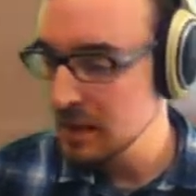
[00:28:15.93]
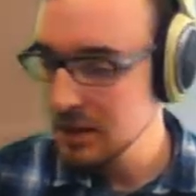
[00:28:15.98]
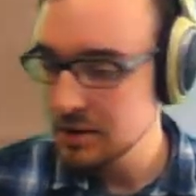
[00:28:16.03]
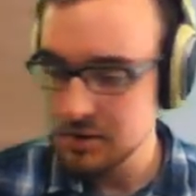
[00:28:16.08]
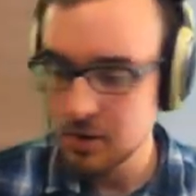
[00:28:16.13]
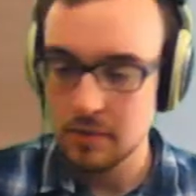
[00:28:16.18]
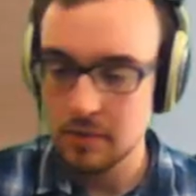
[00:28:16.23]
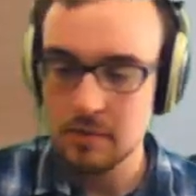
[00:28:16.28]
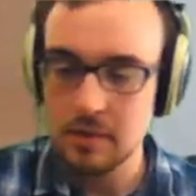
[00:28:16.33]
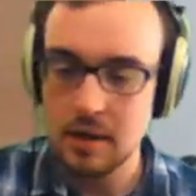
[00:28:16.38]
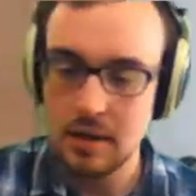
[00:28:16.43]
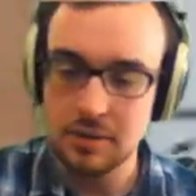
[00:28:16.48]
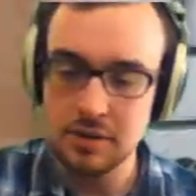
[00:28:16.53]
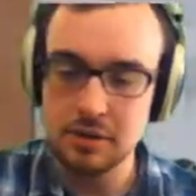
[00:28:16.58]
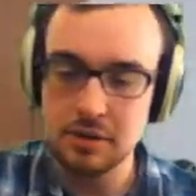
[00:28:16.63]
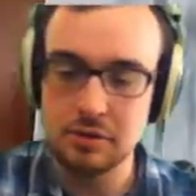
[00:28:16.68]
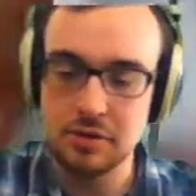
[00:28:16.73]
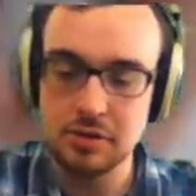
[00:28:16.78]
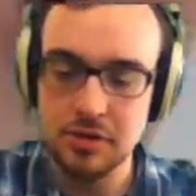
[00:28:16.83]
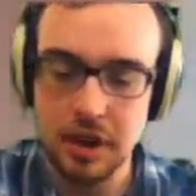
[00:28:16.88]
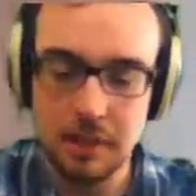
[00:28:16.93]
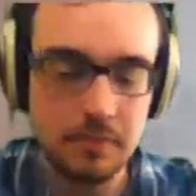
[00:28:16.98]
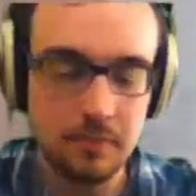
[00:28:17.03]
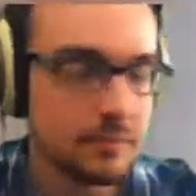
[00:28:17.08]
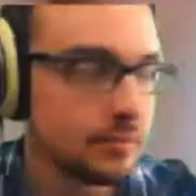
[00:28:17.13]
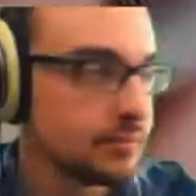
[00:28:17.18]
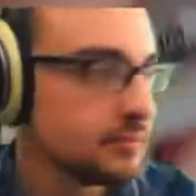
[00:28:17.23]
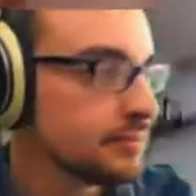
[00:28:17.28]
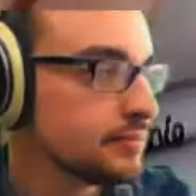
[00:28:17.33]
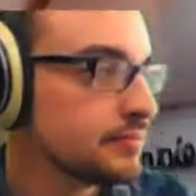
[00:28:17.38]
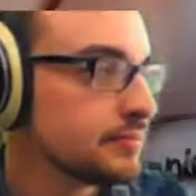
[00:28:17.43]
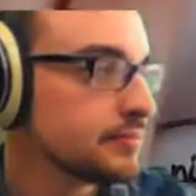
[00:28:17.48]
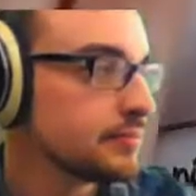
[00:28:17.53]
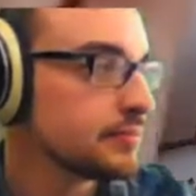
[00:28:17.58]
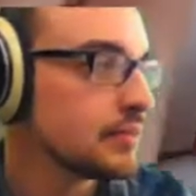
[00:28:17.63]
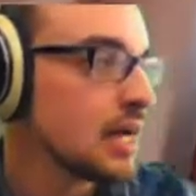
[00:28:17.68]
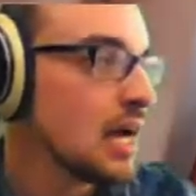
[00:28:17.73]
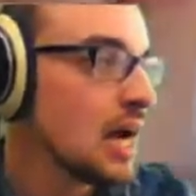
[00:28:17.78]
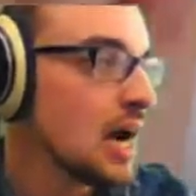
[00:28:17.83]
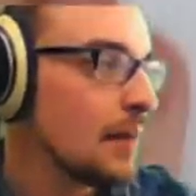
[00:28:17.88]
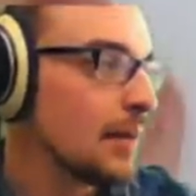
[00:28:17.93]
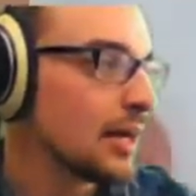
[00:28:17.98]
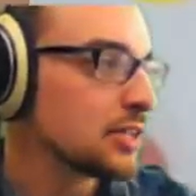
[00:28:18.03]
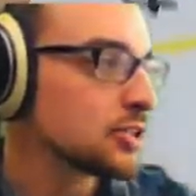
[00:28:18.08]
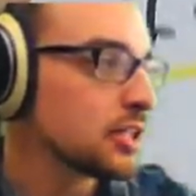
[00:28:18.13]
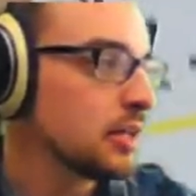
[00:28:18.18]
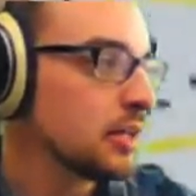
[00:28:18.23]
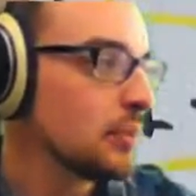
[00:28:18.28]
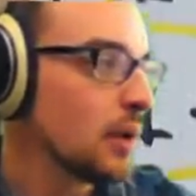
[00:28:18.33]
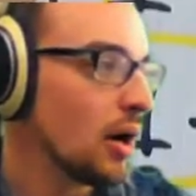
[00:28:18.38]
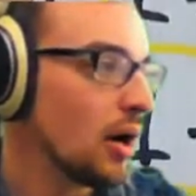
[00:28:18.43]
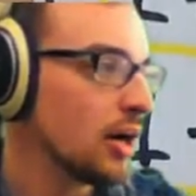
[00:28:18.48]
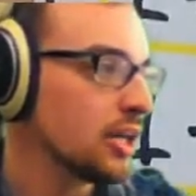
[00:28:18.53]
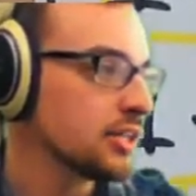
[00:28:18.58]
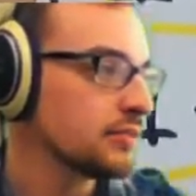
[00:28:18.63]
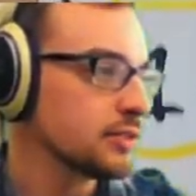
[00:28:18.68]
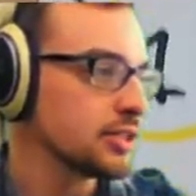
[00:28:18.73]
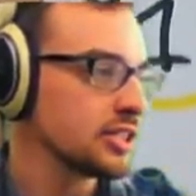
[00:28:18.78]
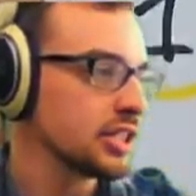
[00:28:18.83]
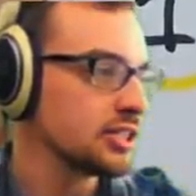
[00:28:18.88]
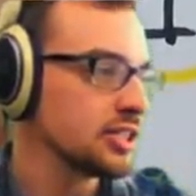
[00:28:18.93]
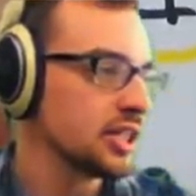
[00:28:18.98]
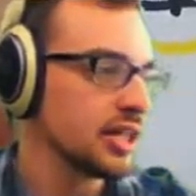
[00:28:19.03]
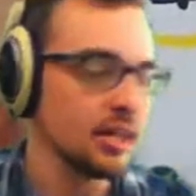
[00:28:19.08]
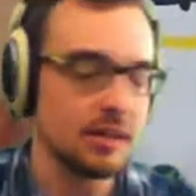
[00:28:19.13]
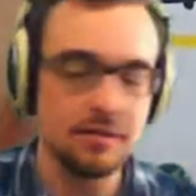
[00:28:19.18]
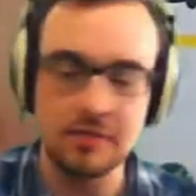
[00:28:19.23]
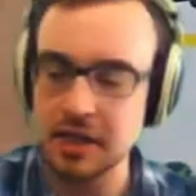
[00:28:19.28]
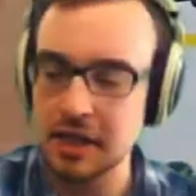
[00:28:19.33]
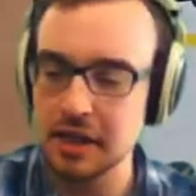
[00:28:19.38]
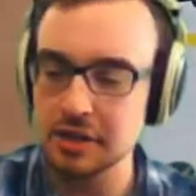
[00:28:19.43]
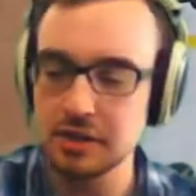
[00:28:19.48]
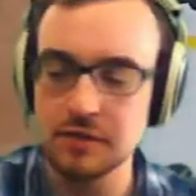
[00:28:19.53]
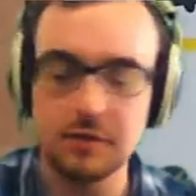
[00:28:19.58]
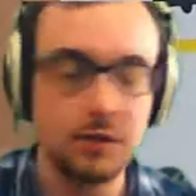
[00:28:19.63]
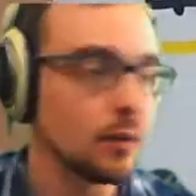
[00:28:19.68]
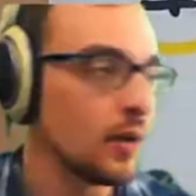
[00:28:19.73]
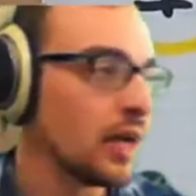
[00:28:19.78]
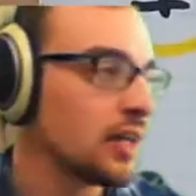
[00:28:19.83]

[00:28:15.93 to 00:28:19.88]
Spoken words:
So I'm going to scoot this up. I'm actually going to pause for station identification if you're